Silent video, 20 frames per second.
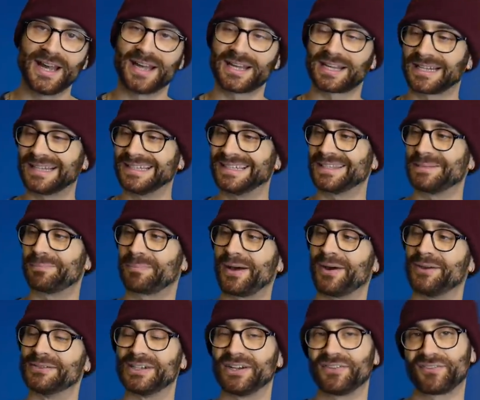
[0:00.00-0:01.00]
and click the
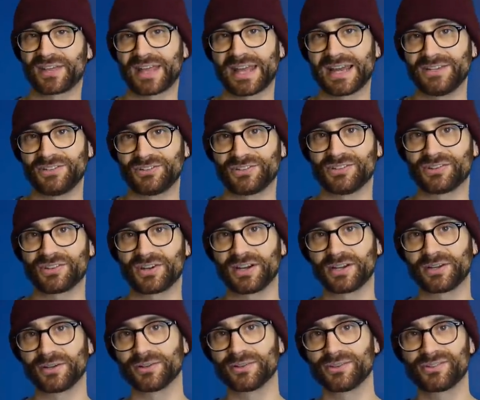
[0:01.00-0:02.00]
bell notifications
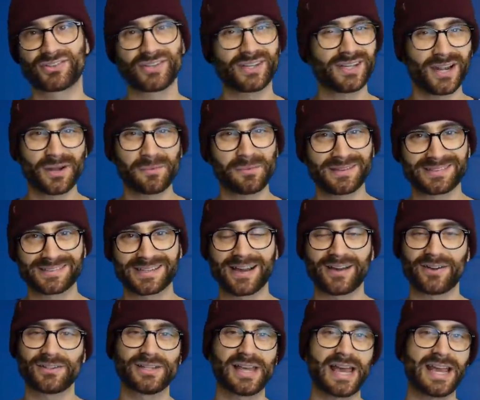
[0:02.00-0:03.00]
icon so you don't miss
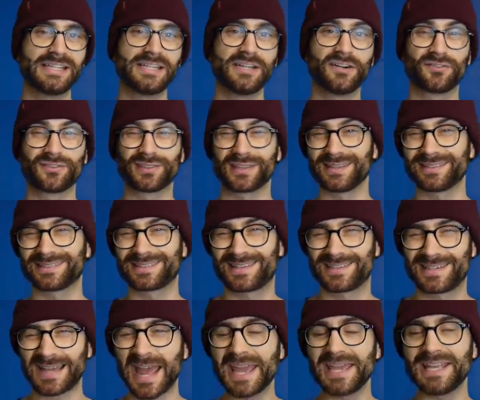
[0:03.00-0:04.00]
out on any of this
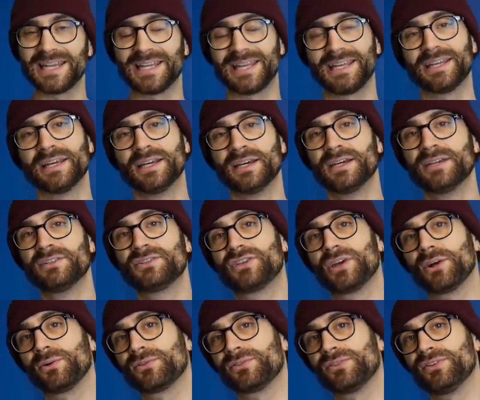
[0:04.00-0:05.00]
daily
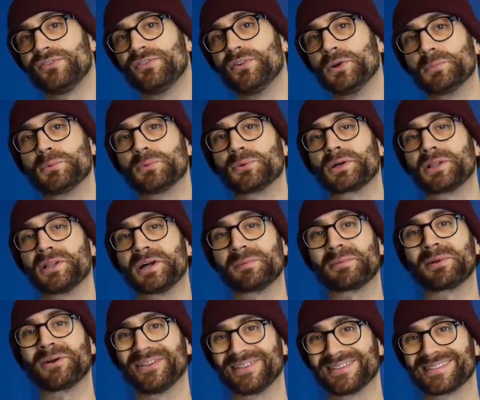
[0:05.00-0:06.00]
Chelsea Football
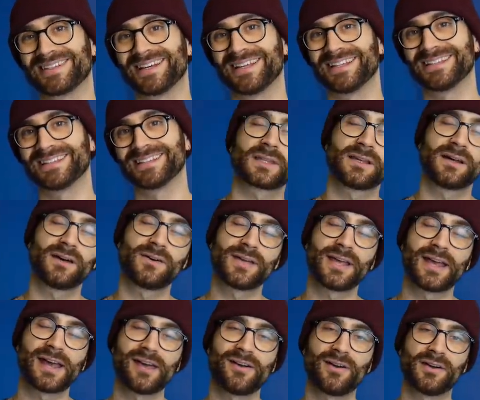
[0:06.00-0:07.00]
Club content. Oh
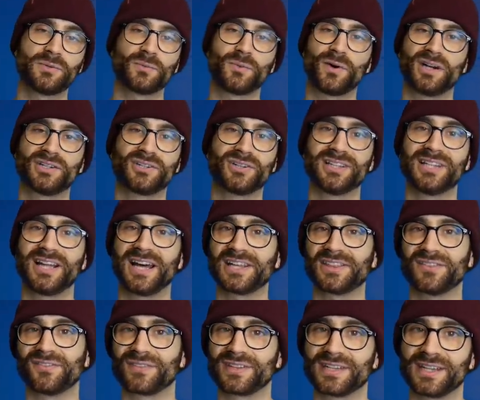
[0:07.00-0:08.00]
yeah, and why not
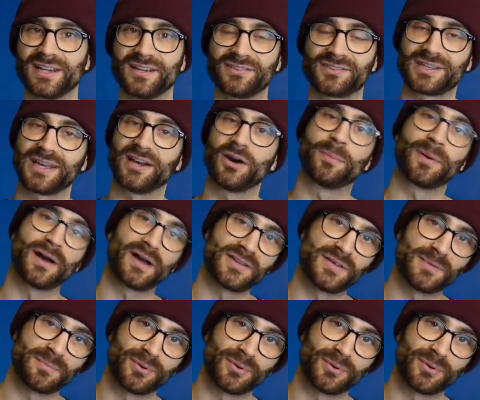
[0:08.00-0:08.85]
like the video to help out your